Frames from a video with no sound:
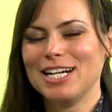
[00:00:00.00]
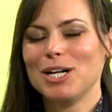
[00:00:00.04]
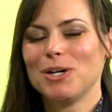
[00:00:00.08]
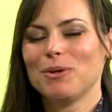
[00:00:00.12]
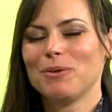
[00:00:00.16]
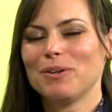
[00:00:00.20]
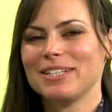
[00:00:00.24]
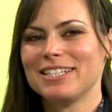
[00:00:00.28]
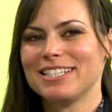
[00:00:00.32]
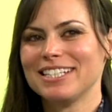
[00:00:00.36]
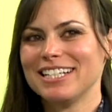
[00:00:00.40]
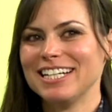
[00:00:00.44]

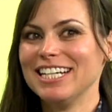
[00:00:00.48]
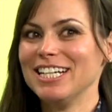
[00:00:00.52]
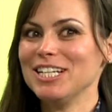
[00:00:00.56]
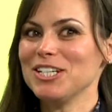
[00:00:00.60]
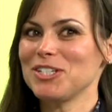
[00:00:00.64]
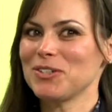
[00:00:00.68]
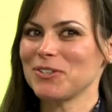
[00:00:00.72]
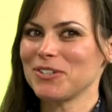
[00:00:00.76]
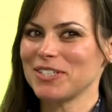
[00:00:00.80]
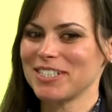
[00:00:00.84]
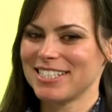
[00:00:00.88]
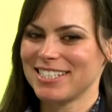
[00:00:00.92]
What's
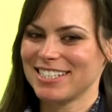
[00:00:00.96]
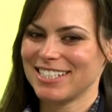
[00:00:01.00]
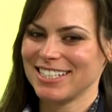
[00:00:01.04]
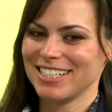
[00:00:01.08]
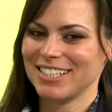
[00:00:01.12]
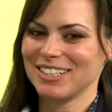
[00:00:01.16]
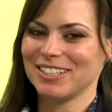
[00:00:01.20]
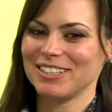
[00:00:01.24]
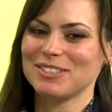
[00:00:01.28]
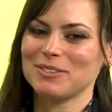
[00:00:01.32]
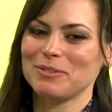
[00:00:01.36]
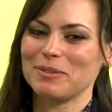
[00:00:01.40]

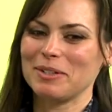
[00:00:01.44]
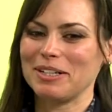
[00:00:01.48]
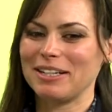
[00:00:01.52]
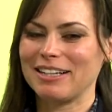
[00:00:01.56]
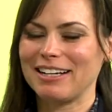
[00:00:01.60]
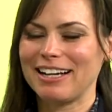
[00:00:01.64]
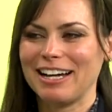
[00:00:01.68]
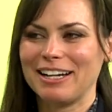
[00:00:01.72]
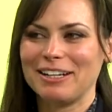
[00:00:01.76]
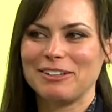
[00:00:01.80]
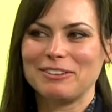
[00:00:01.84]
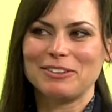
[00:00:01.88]
interesting as we
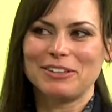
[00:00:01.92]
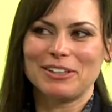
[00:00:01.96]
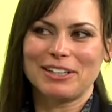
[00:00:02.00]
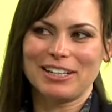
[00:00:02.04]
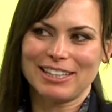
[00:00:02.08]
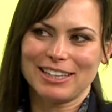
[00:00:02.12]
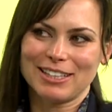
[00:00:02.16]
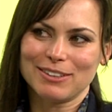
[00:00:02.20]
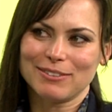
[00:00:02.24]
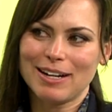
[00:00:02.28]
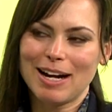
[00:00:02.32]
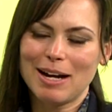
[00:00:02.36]
kind of look
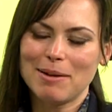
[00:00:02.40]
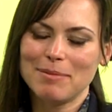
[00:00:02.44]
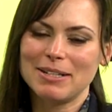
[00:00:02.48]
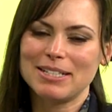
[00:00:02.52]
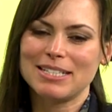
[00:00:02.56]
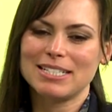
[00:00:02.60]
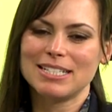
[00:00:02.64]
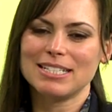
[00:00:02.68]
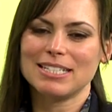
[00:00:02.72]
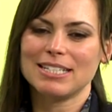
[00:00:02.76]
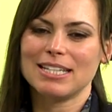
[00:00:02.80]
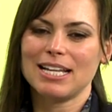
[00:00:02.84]
at the
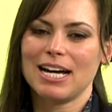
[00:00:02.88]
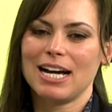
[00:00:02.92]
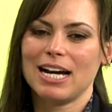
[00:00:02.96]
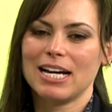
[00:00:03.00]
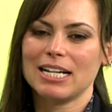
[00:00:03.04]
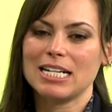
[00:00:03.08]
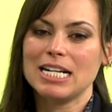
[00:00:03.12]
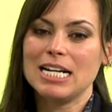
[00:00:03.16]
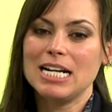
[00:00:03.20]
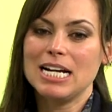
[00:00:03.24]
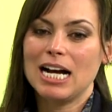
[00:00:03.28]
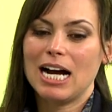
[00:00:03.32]
rabbits is
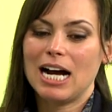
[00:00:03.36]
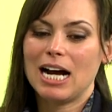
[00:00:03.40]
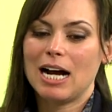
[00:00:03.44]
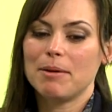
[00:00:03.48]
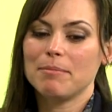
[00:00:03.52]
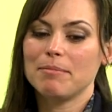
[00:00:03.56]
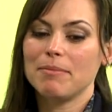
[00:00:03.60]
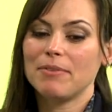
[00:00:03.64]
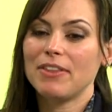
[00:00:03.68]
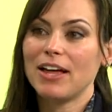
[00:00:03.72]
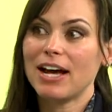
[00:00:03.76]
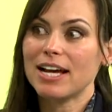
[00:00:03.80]
that
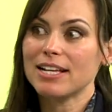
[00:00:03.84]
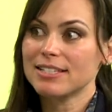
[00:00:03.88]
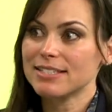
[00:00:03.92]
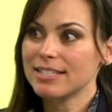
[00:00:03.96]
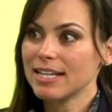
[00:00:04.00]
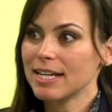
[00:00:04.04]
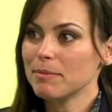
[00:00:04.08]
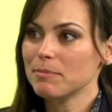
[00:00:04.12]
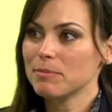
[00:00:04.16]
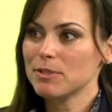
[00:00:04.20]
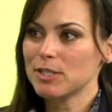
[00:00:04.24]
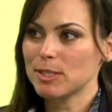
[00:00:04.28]
um, that
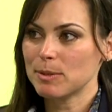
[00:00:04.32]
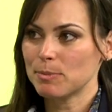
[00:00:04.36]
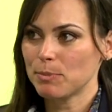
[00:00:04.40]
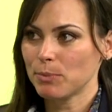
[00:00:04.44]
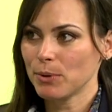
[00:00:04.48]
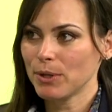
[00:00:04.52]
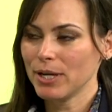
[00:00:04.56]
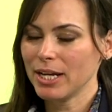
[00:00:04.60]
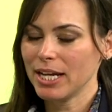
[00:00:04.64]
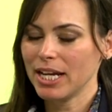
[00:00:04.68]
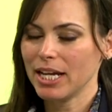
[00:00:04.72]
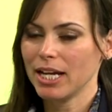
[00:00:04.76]
same
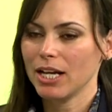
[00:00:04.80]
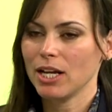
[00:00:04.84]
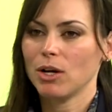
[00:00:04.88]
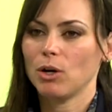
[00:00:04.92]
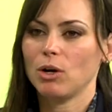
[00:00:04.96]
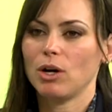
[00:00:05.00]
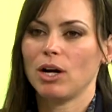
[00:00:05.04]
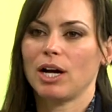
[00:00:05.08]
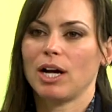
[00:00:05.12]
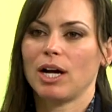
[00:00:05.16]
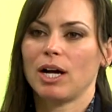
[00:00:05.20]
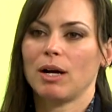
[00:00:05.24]
spring
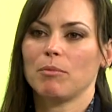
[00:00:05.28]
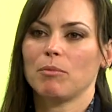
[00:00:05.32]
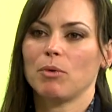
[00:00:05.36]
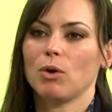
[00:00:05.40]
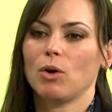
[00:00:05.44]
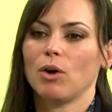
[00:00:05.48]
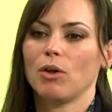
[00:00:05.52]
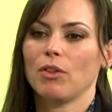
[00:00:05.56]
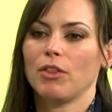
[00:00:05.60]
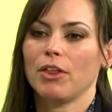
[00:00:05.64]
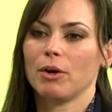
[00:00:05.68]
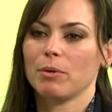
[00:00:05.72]
um,
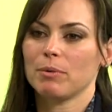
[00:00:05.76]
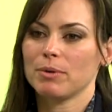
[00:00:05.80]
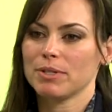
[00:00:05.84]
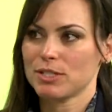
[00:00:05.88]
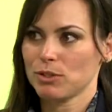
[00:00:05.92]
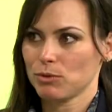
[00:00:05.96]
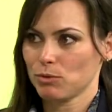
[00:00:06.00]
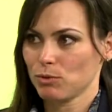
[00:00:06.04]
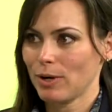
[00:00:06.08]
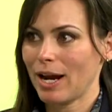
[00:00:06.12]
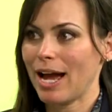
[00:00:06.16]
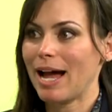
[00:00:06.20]
there was
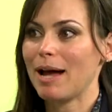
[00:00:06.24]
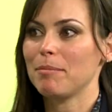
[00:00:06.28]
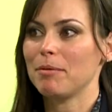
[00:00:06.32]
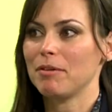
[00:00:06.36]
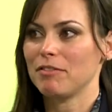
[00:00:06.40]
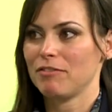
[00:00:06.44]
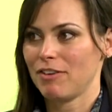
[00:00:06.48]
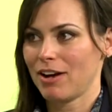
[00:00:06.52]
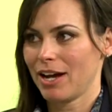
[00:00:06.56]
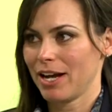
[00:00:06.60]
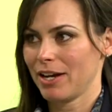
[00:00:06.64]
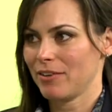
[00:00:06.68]
a
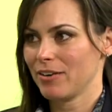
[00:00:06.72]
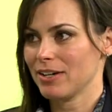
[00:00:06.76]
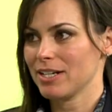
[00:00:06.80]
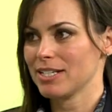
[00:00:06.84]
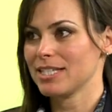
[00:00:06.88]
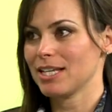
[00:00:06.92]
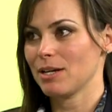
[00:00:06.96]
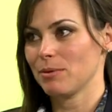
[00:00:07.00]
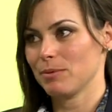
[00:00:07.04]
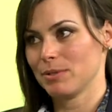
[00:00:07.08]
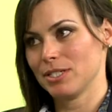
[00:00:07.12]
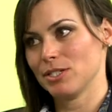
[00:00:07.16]
rabbit virus
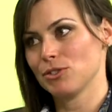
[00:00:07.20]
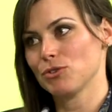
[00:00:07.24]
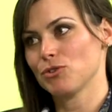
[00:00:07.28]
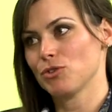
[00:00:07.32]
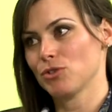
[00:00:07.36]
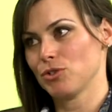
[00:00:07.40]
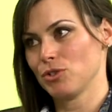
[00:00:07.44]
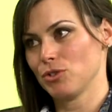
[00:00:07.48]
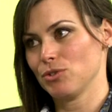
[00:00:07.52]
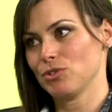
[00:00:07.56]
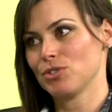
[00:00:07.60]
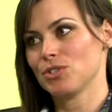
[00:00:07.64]
that was
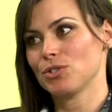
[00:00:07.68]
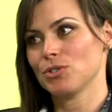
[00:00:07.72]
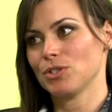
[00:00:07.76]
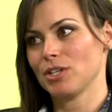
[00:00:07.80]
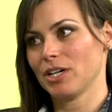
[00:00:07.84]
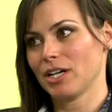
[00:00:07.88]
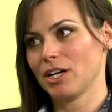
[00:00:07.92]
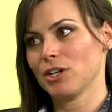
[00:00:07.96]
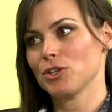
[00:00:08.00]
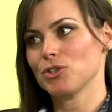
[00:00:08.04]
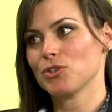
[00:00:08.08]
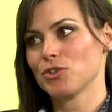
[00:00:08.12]
introduced to the
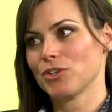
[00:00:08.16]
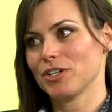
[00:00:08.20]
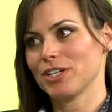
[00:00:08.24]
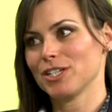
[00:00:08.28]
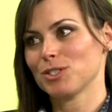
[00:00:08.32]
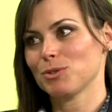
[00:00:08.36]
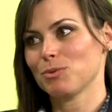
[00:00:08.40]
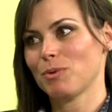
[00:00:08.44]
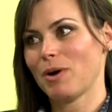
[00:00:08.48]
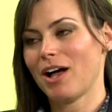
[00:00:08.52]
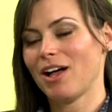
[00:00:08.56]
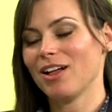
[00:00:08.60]
country
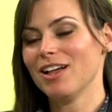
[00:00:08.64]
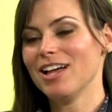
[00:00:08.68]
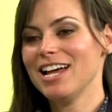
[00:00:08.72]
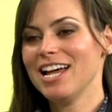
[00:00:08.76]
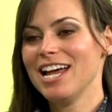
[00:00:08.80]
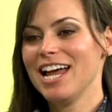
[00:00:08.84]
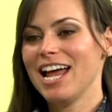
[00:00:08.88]
as well.